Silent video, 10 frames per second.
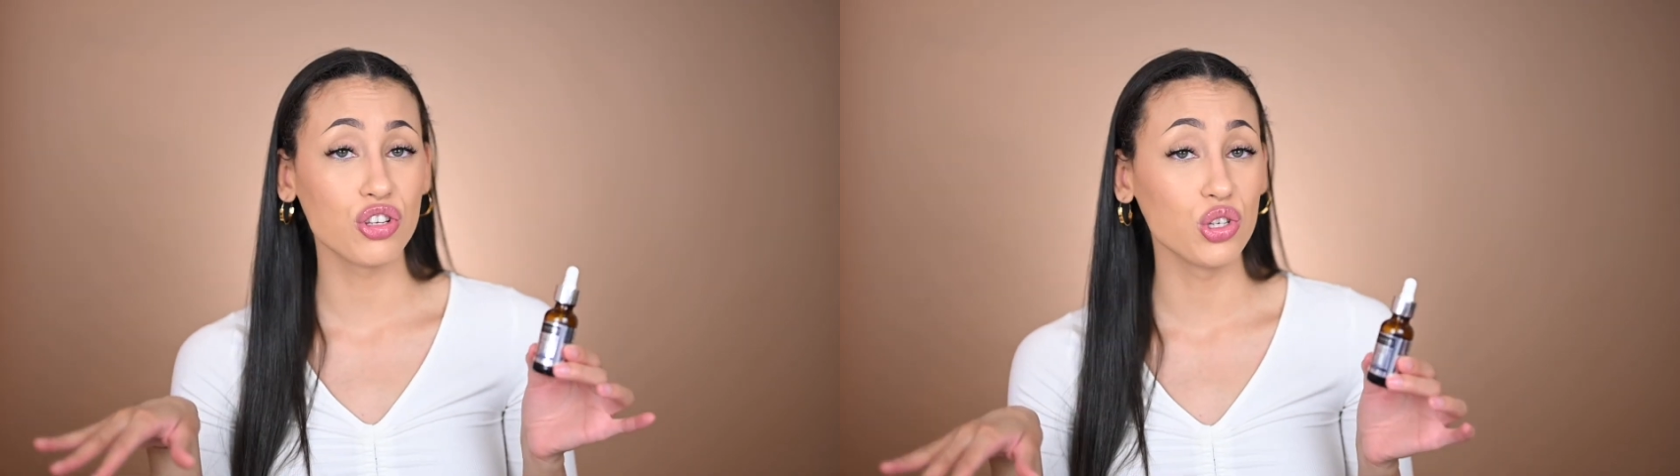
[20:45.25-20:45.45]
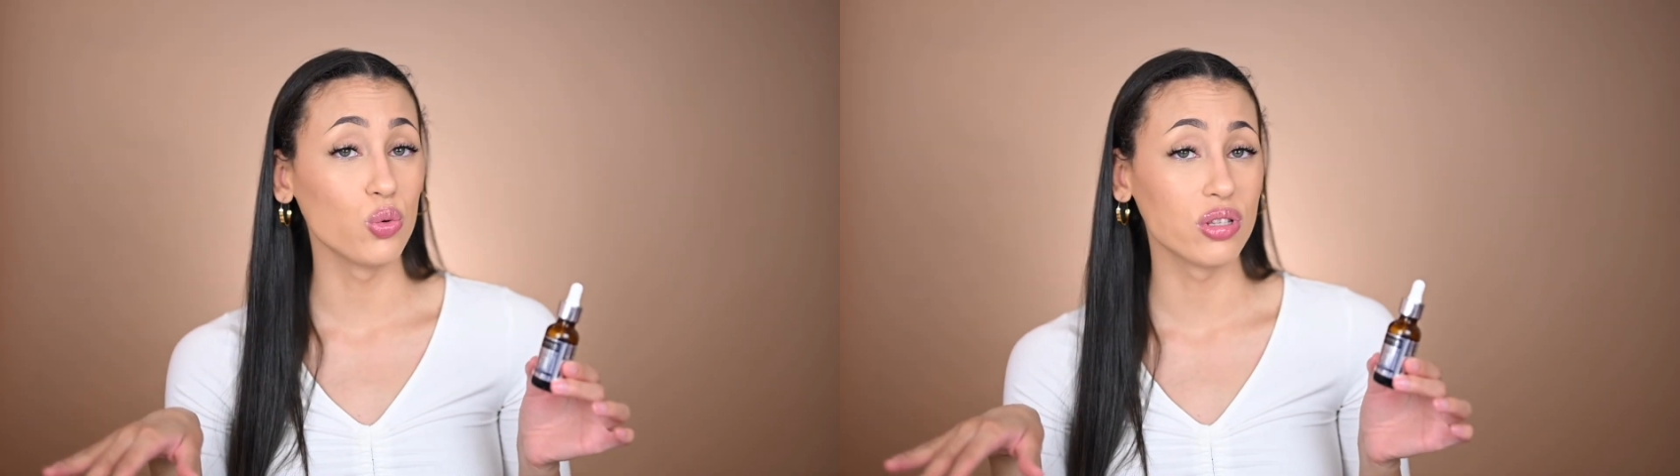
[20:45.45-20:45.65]

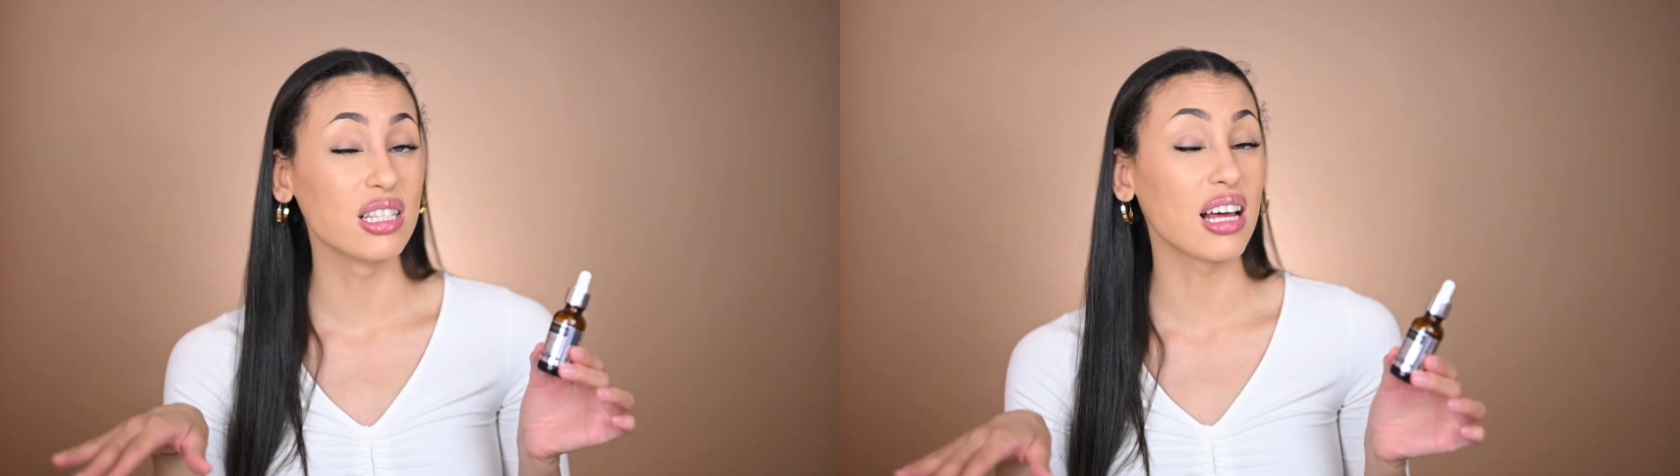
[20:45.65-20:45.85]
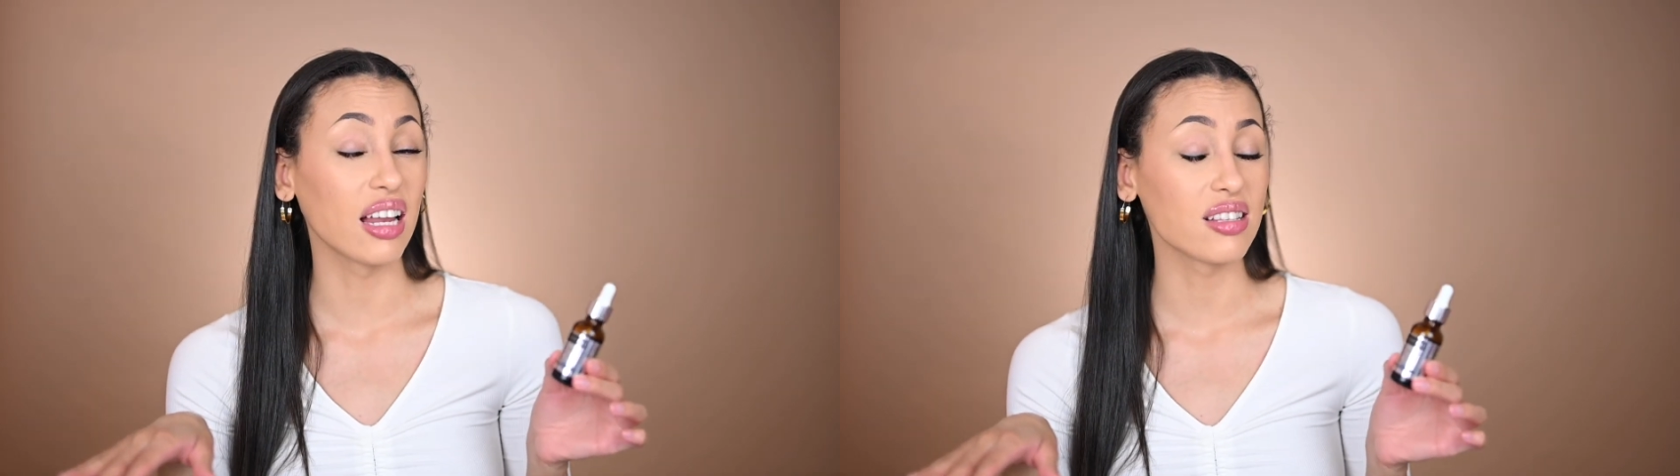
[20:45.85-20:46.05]
to use
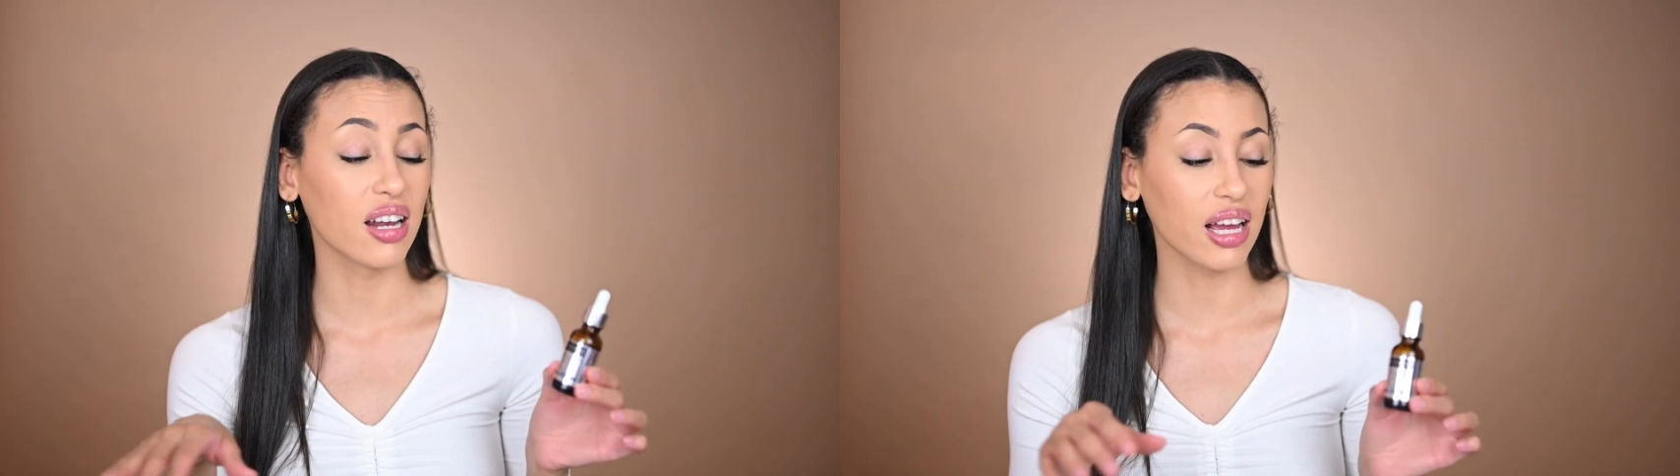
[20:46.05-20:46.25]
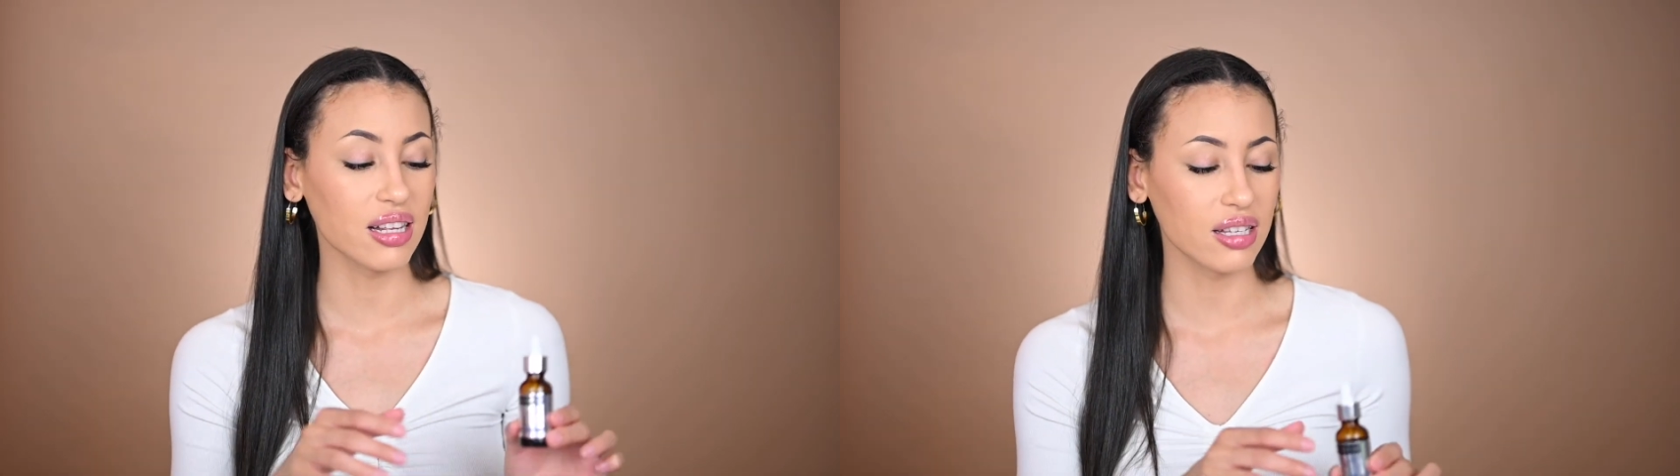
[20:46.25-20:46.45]
the
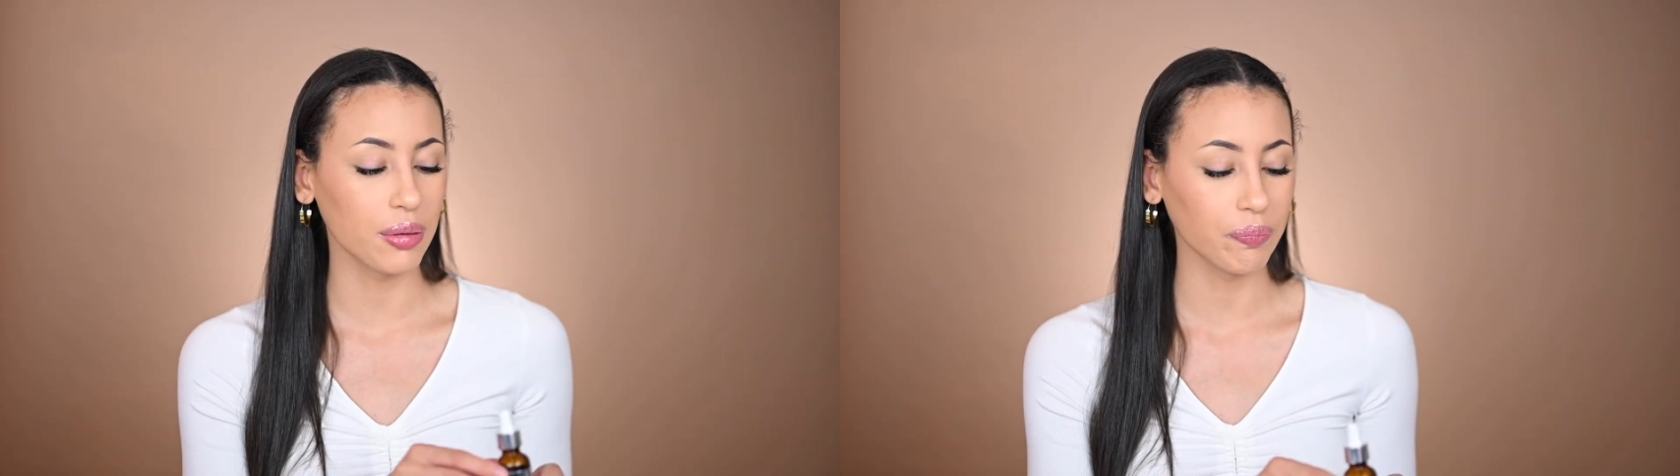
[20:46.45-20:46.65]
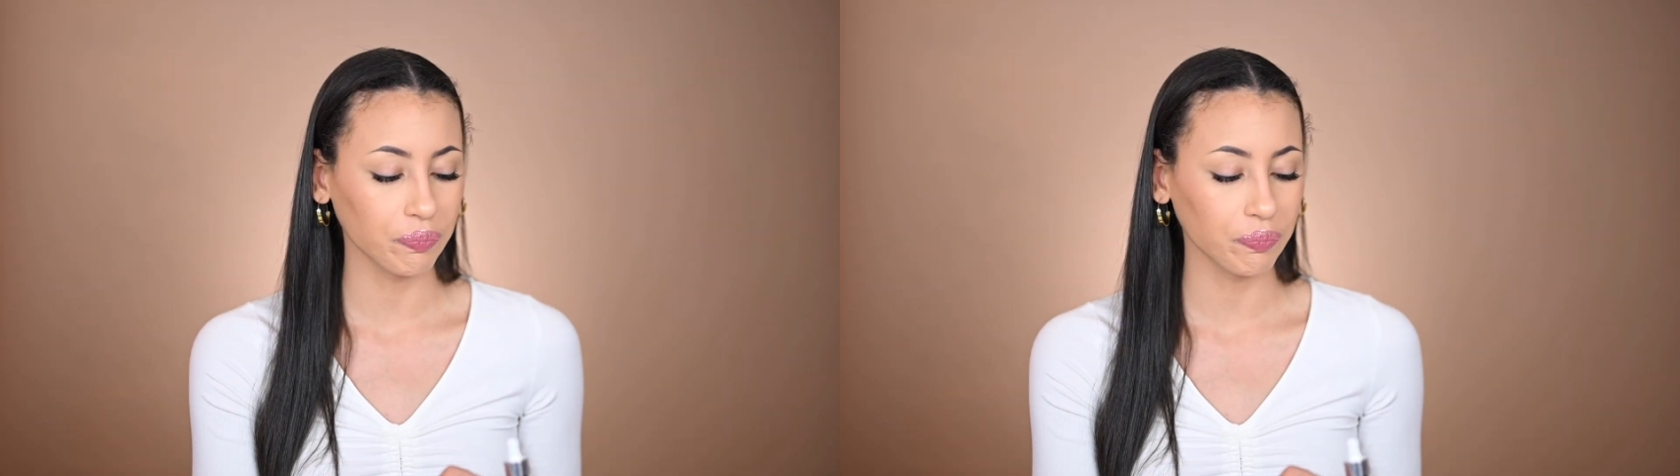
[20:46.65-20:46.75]
salicylic acid.